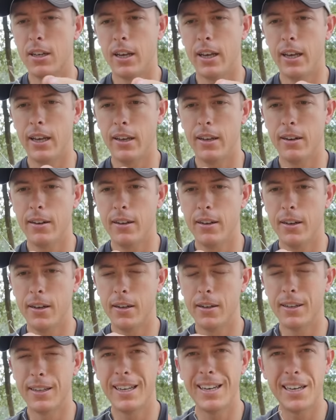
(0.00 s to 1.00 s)

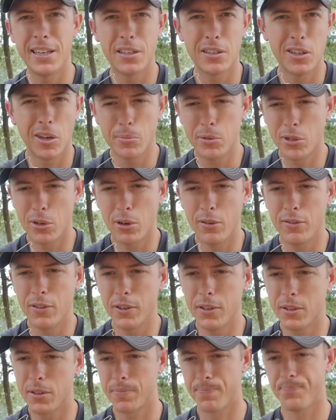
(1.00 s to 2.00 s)
any
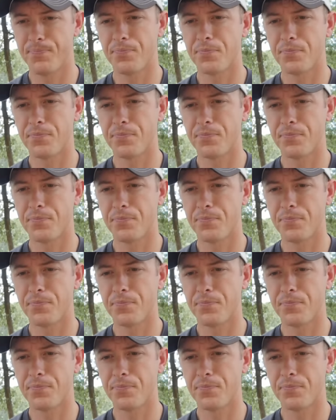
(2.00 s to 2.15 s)
subsurface